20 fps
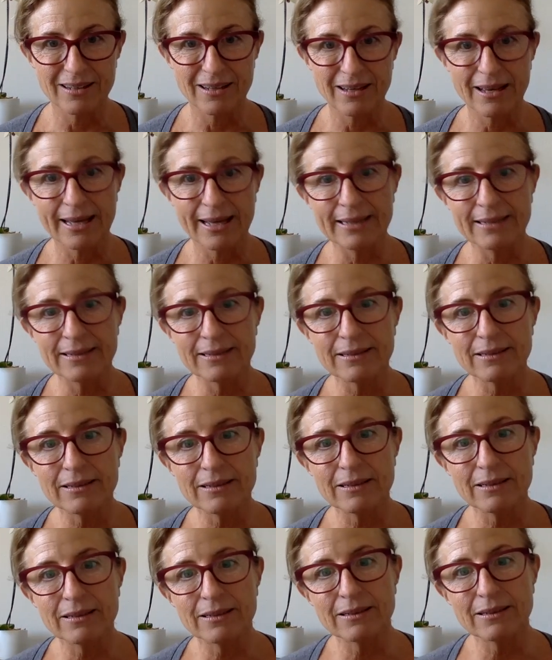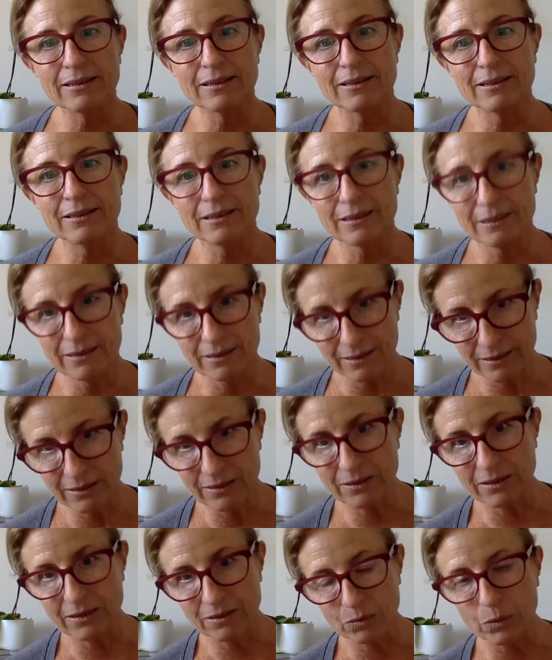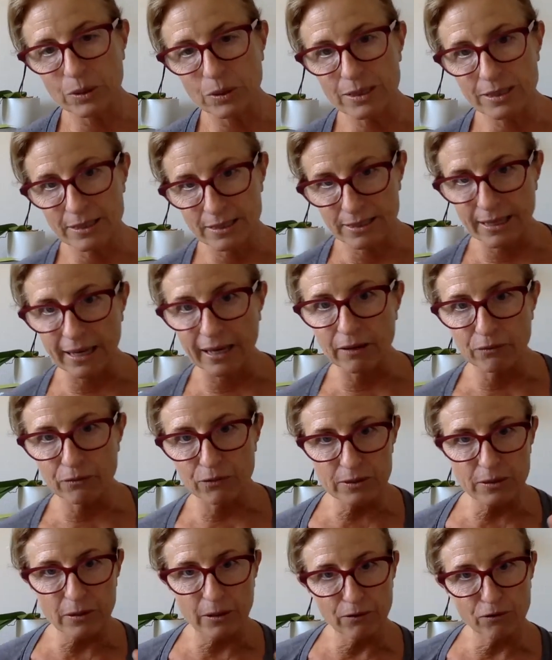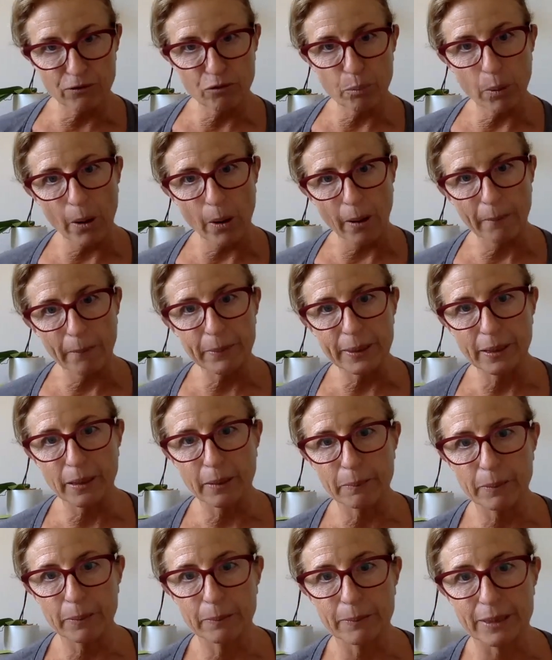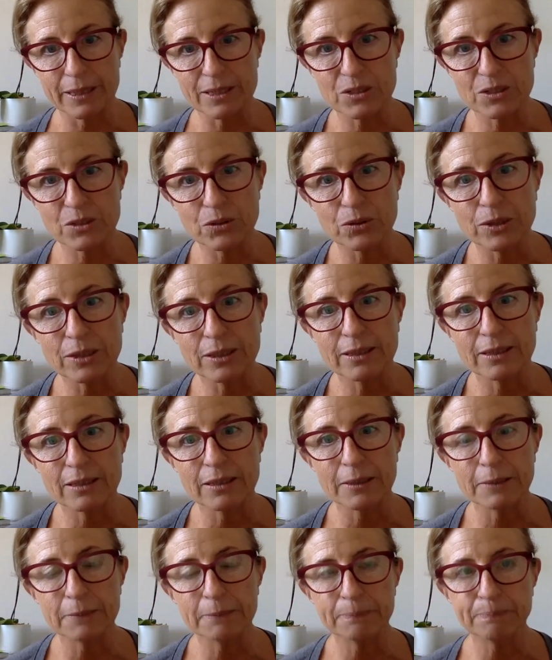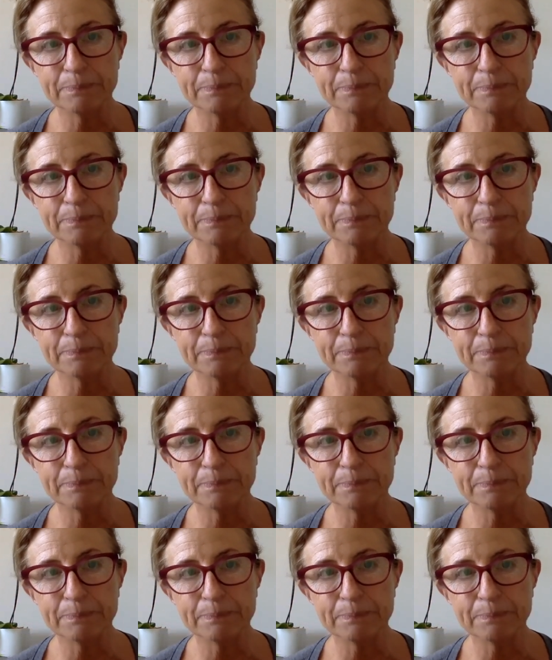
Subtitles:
And the word safe is kind of popping up on my screen there.